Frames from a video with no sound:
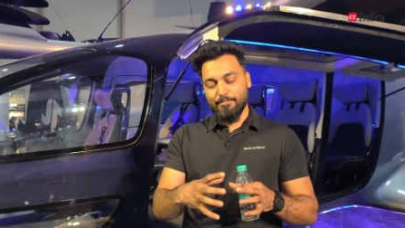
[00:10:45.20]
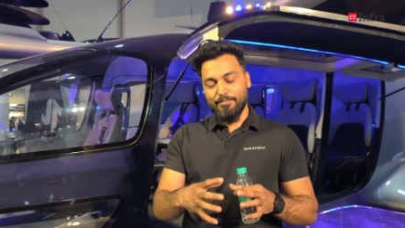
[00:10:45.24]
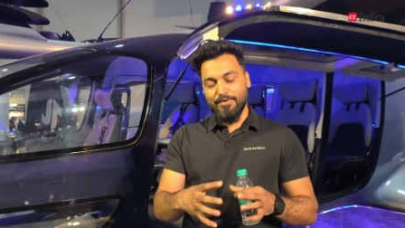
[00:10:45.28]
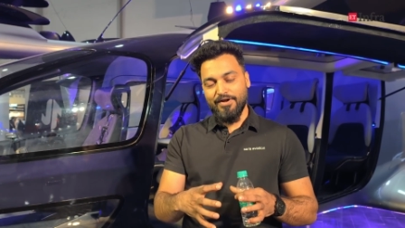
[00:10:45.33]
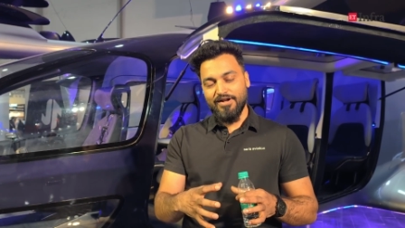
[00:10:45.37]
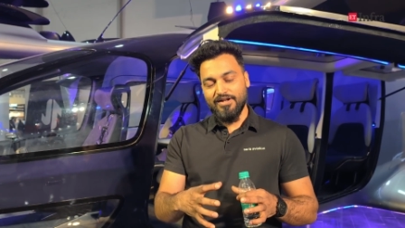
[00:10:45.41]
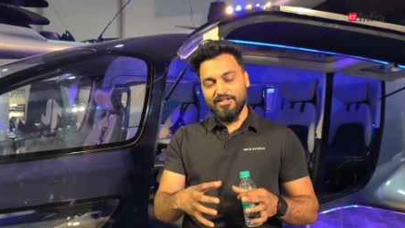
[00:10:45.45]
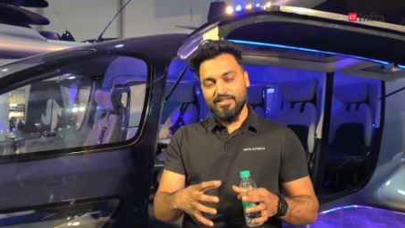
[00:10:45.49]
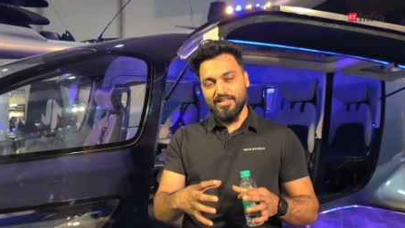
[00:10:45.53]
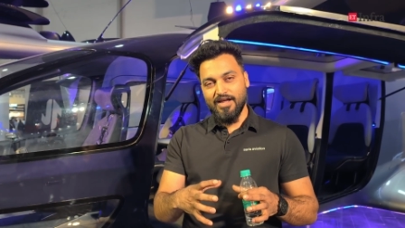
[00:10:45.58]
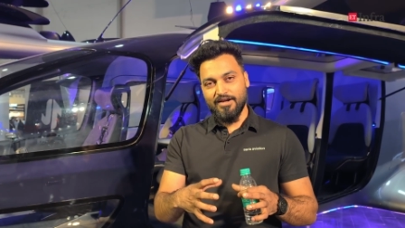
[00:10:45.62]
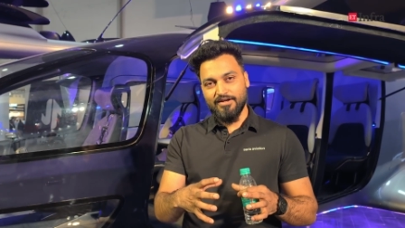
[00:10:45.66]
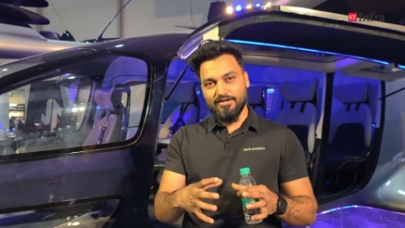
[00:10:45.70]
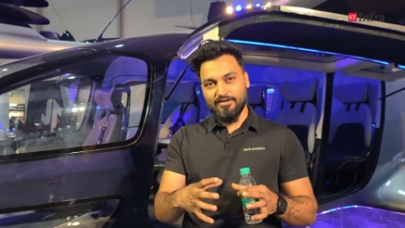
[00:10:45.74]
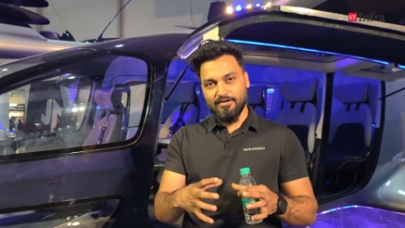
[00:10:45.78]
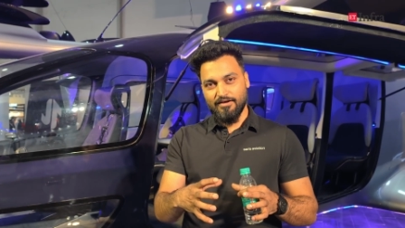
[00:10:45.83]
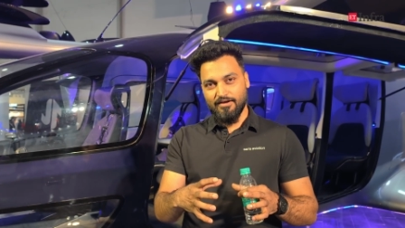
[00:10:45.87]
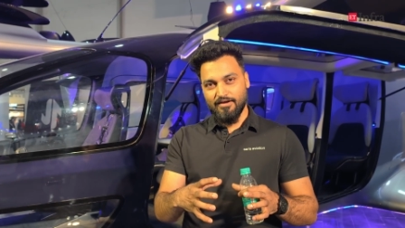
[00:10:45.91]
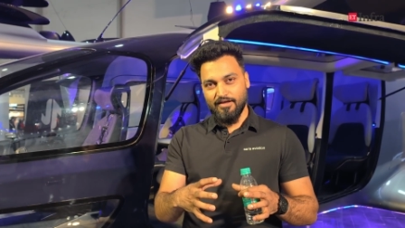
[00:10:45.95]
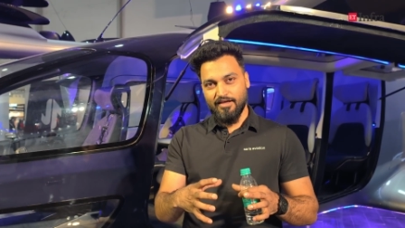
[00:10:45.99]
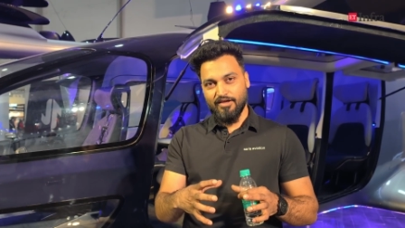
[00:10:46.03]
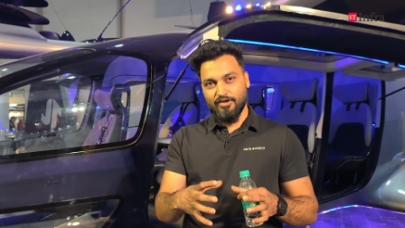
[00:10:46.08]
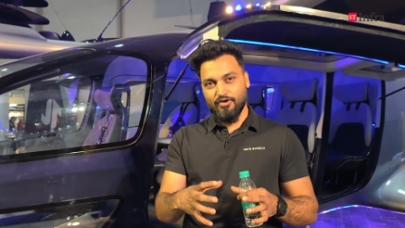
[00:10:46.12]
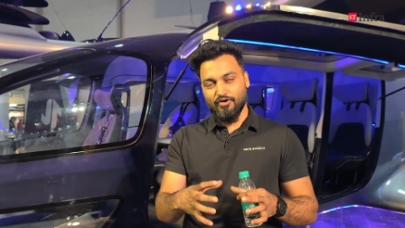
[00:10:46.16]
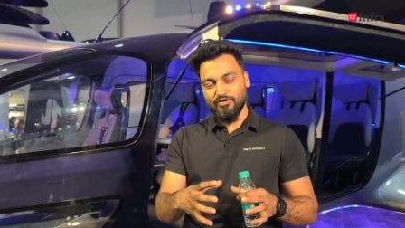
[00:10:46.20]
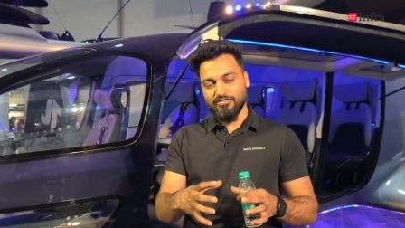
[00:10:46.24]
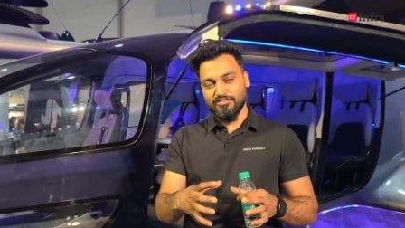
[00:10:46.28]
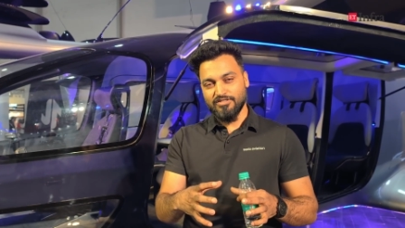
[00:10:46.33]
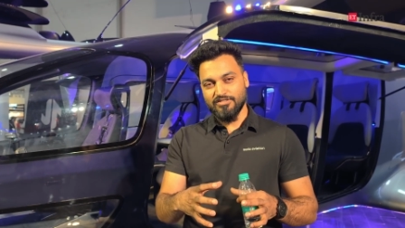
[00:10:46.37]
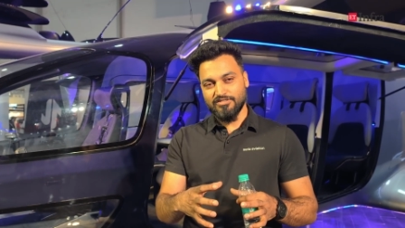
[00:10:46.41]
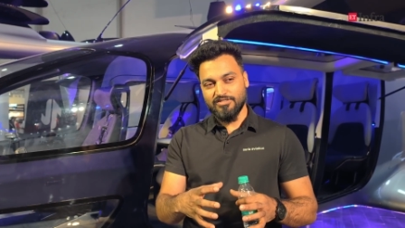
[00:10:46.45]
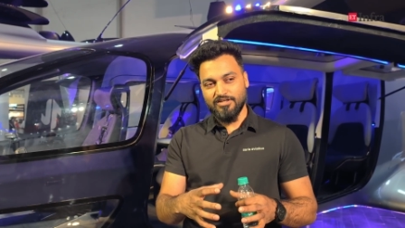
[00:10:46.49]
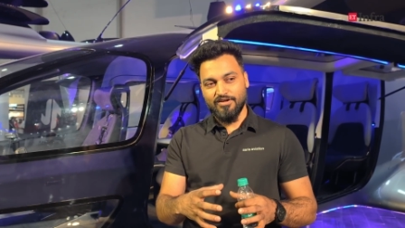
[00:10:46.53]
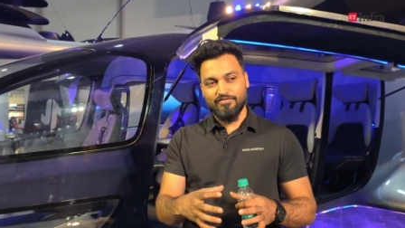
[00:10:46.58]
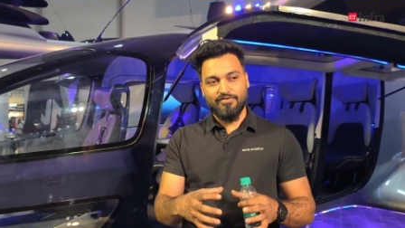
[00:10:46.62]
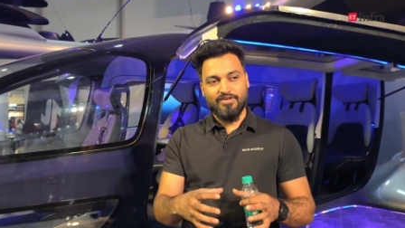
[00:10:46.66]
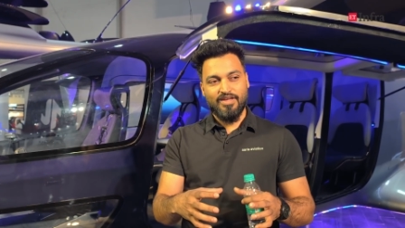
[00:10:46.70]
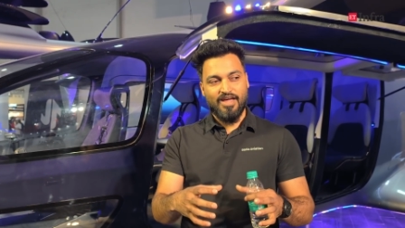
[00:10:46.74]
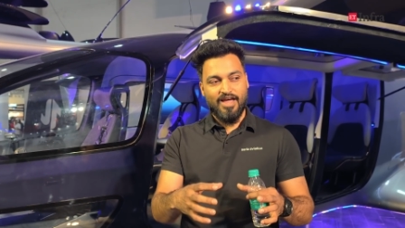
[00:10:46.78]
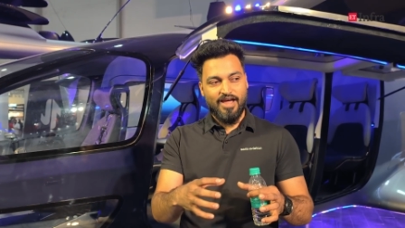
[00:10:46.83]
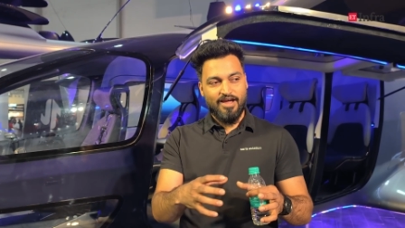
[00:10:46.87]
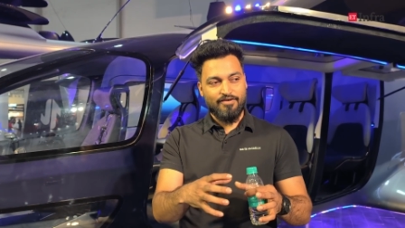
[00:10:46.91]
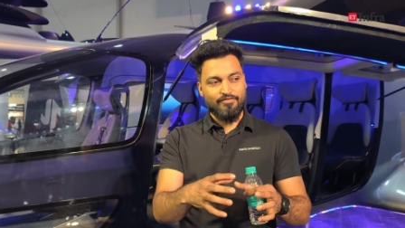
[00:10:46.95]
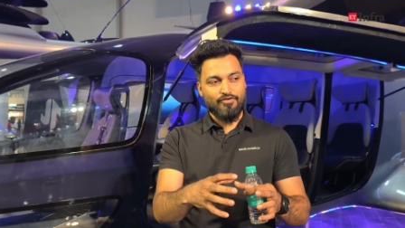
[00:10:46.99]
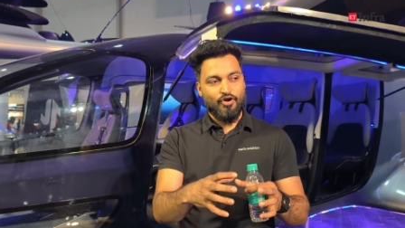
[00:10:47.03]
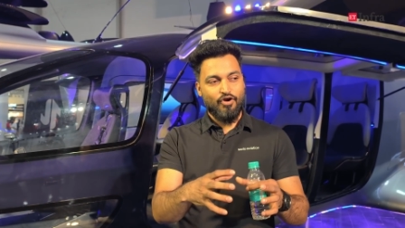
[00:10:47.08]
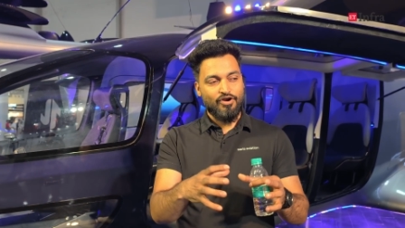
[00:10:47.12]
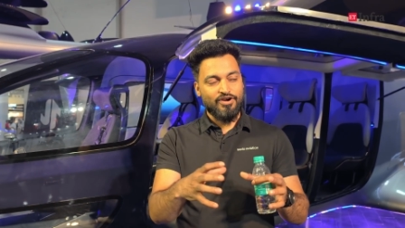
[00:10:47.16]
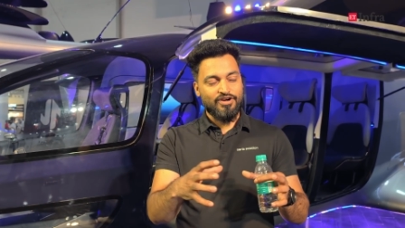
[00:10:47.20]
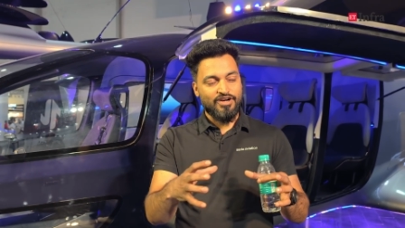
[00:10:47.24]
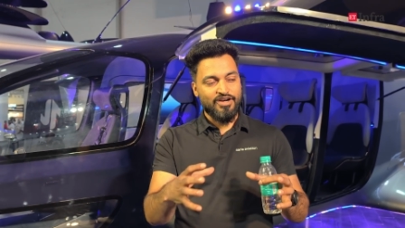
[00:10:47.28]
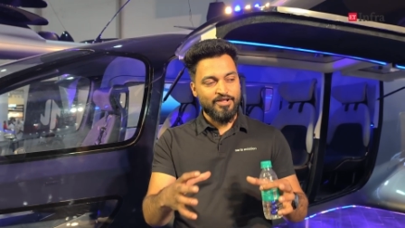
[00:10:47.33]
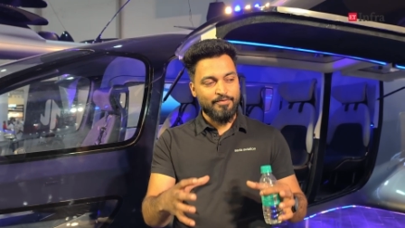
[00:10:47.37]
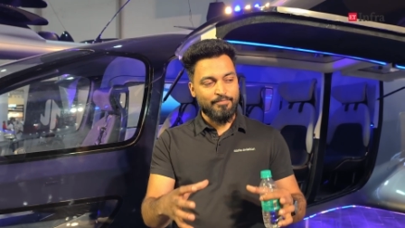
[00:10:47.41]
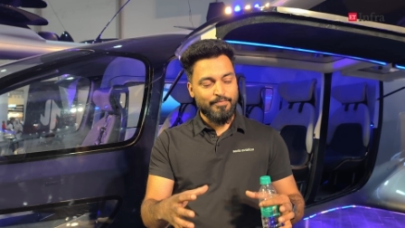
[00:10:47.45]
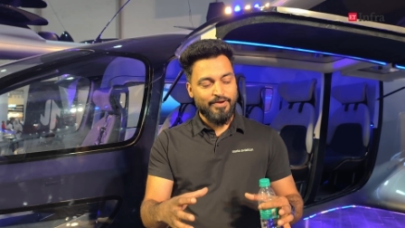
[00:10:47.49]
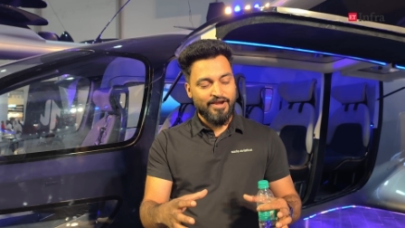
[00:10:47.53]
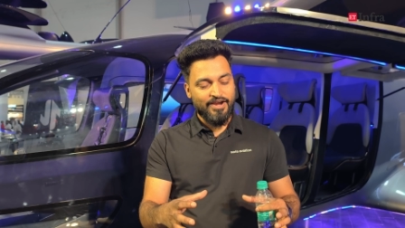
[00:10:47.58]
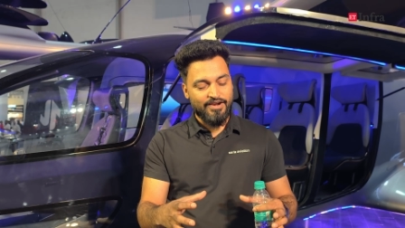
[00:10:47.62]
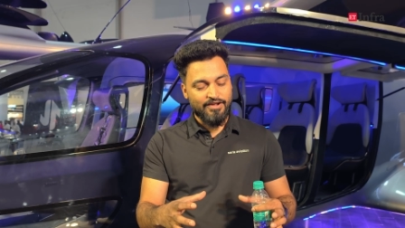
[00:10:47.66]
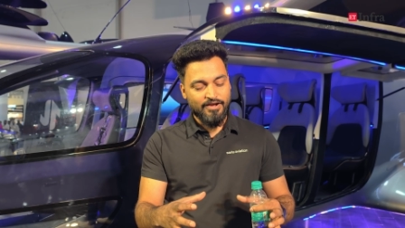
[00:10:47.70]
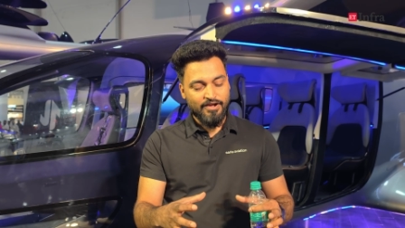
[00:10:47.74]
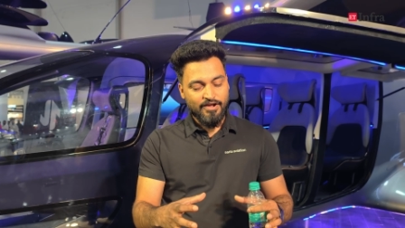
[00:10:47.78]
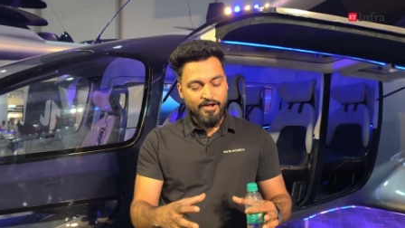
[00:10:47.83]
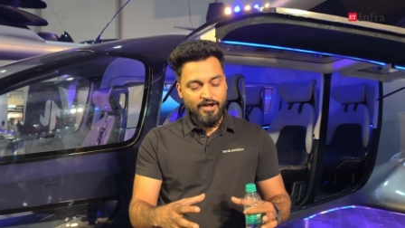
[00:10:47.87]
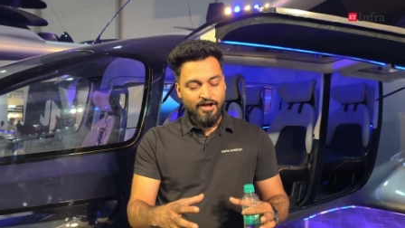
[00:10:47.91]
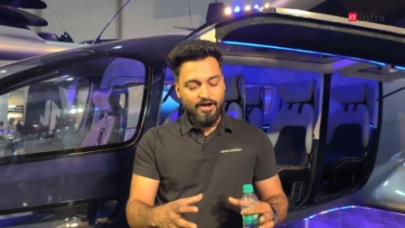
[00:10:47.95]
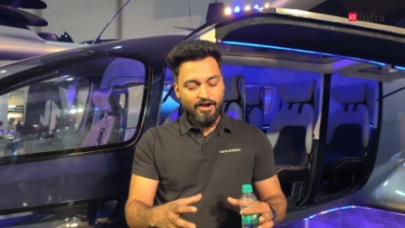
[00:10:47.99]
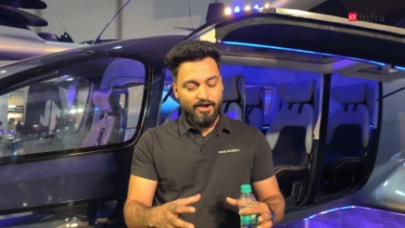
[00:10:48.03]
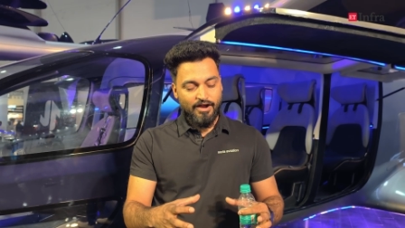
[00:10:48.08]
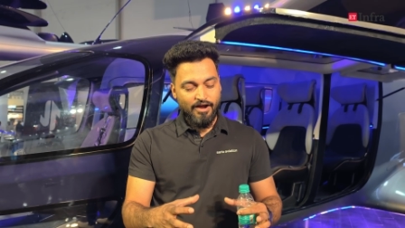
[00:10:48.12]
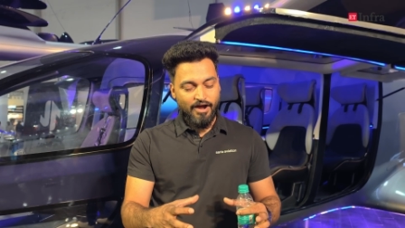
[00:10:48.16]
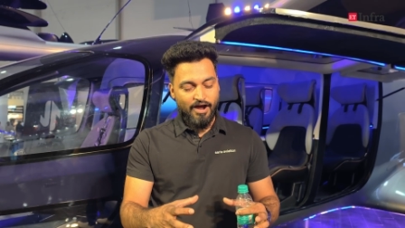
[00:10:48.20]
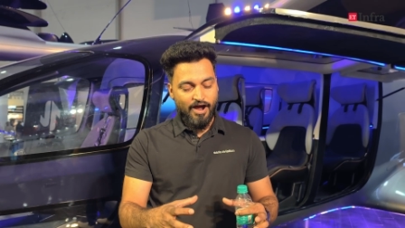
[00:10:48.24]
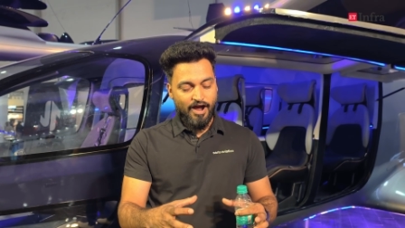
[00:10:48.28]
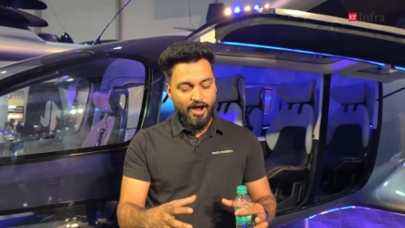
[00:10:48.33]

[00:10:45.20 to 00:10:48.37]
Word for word: build that ecosystem. We have already made uh,